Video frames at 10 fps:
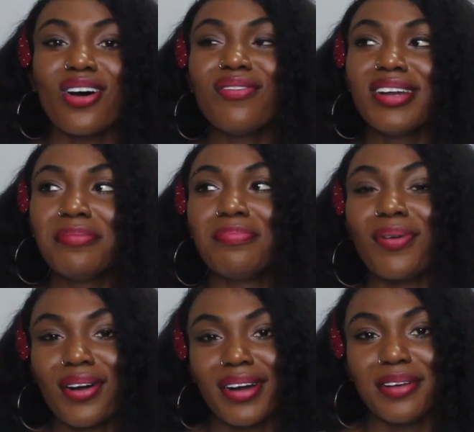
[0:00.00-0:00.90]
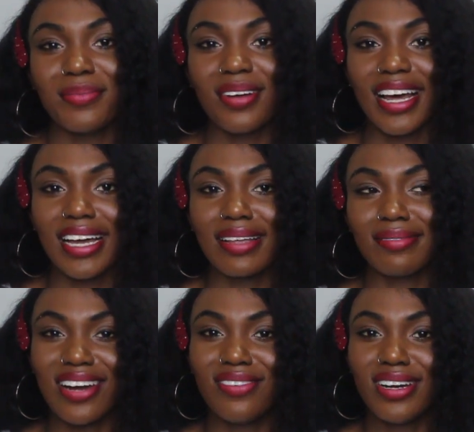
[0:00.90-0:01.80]
Not really boring, but like,
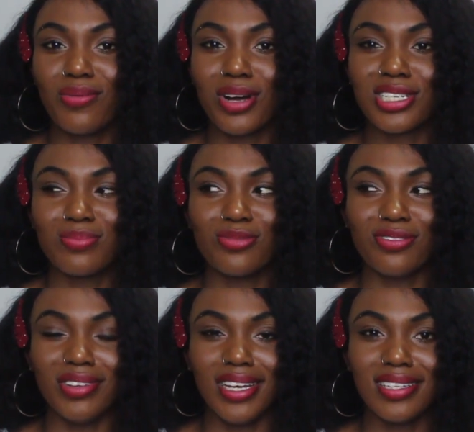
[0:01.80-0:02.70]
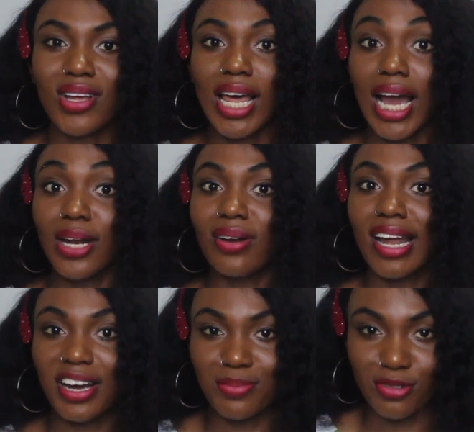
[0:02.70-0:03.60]
I don't really watch movies. Not like I don't
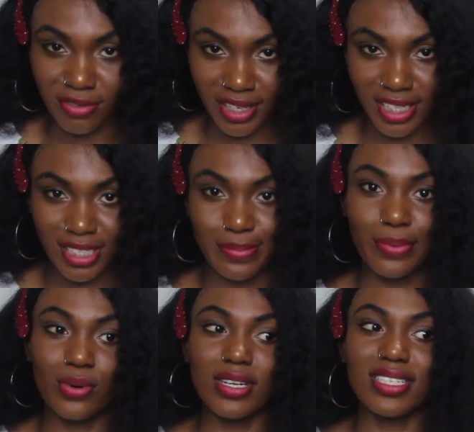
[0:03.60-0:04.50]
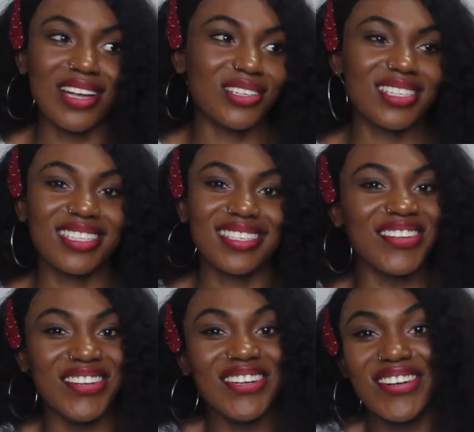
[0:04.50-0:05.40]
like movies, but I
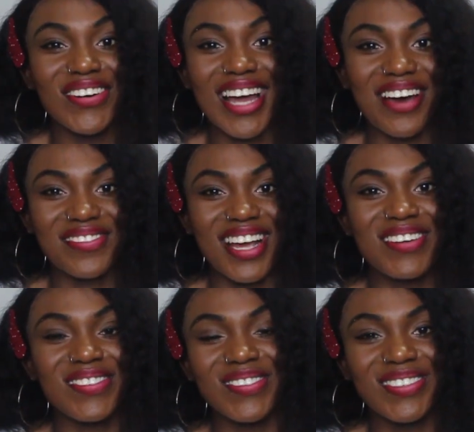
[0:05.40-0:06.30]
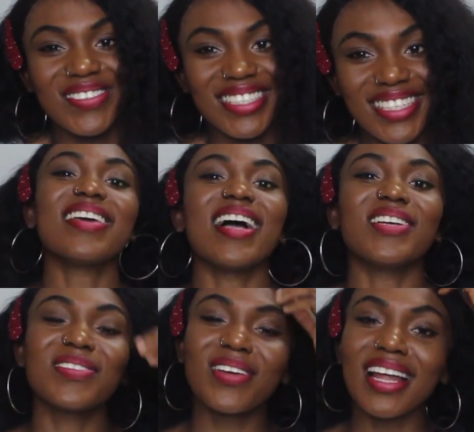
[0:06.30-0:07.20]
just don't have time for movies. Yeah, I
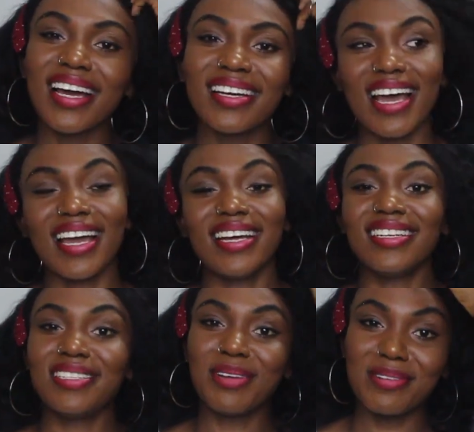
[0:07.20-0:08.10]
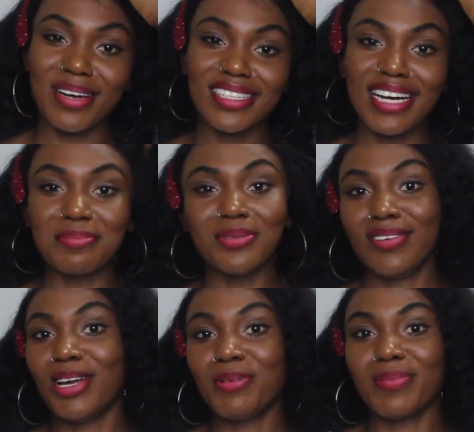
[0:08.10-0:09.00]
just feel like I can spend my time
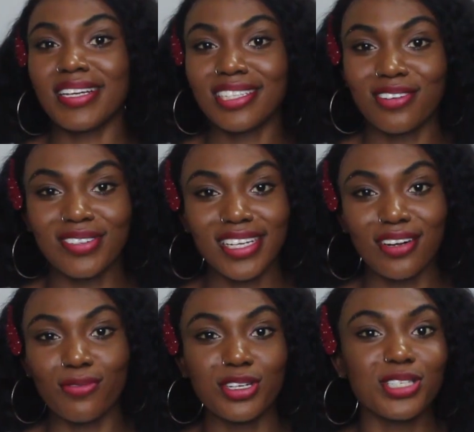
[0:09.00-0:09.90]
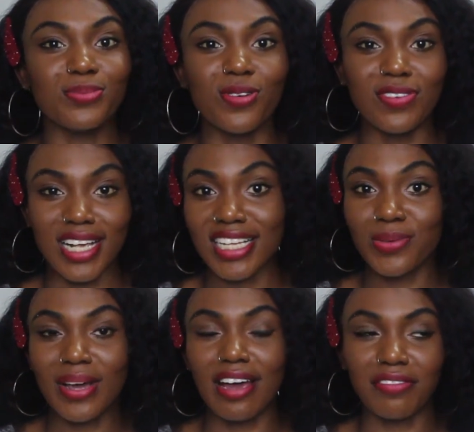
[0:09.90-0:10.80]
developing myself instead of watching movies. That's
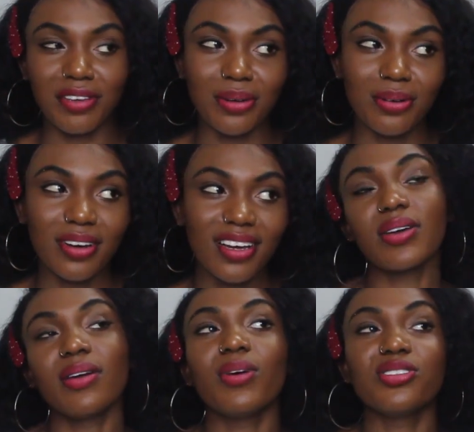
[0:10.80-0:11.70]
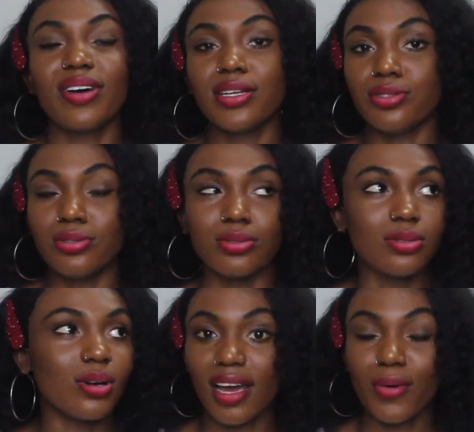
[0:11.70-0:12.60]
the way I feel. Okay, what do?
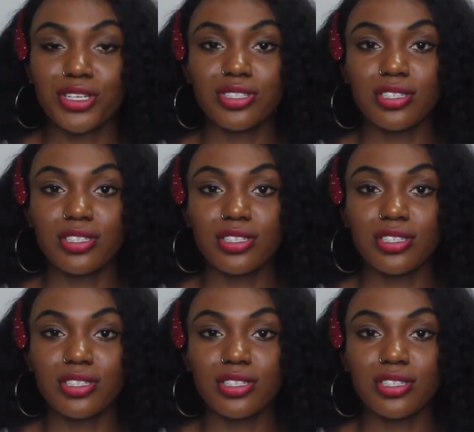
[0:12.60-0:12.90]
I watch